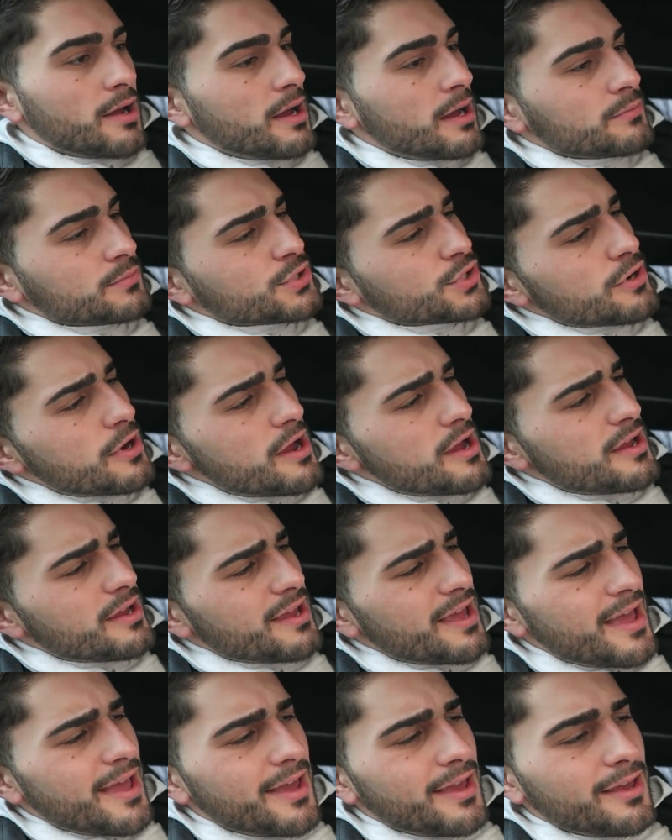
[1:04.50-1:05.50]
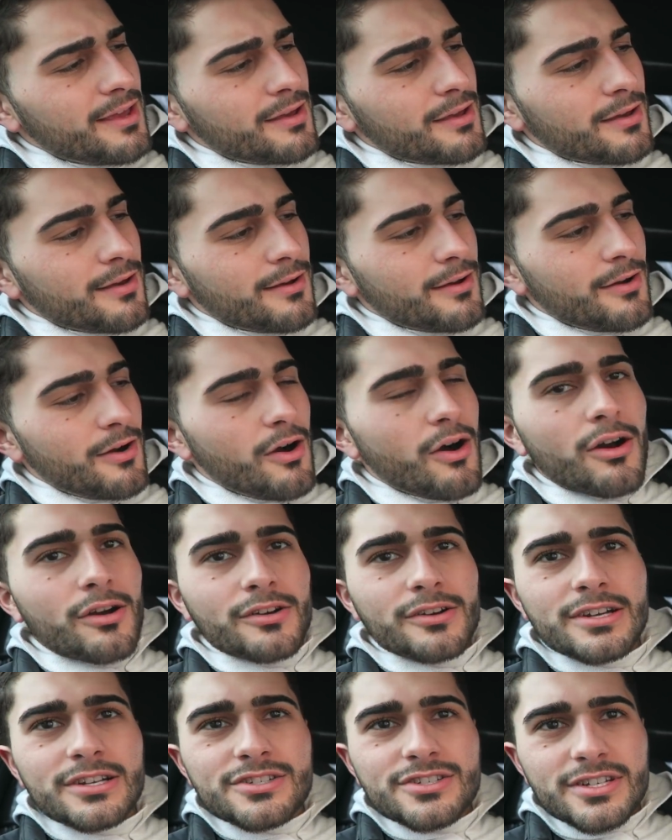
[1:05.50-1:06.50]
I'm trying a
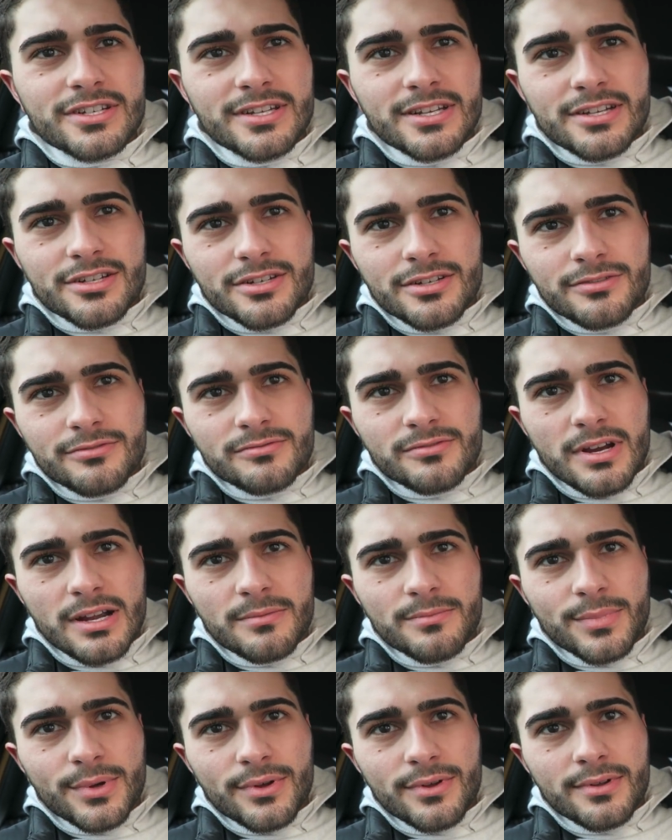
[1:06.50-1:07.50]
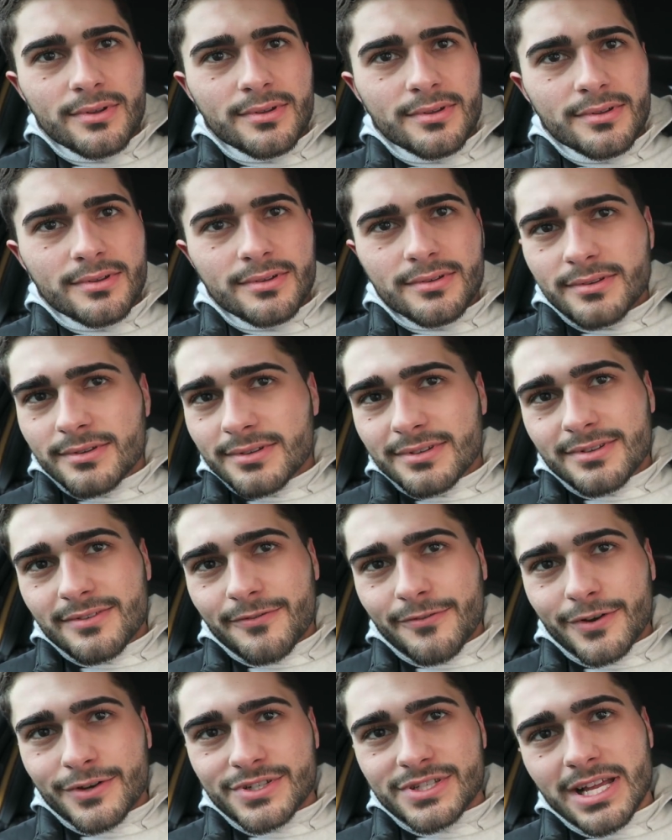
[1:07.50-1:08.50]
orange edition Red Bull.
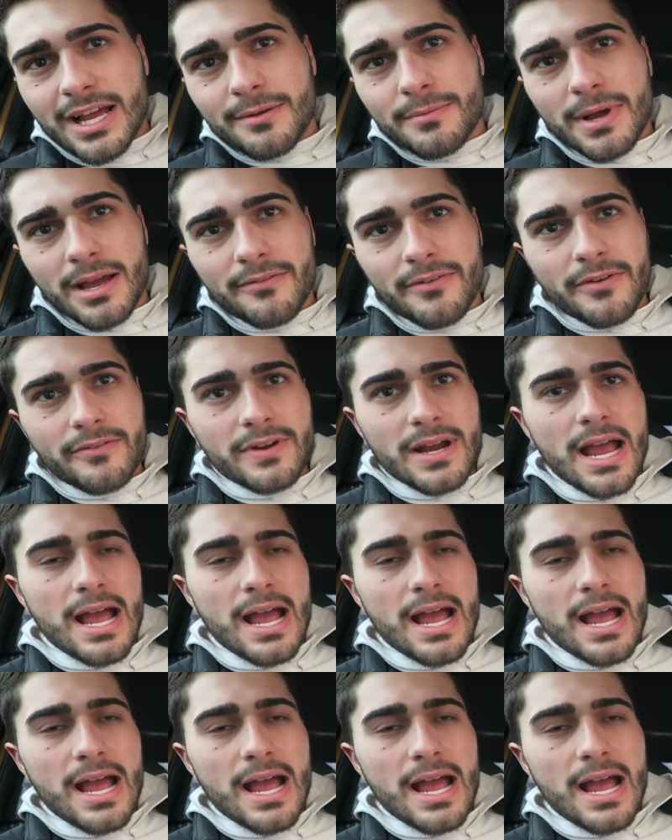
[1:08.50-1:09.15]
First time I've ever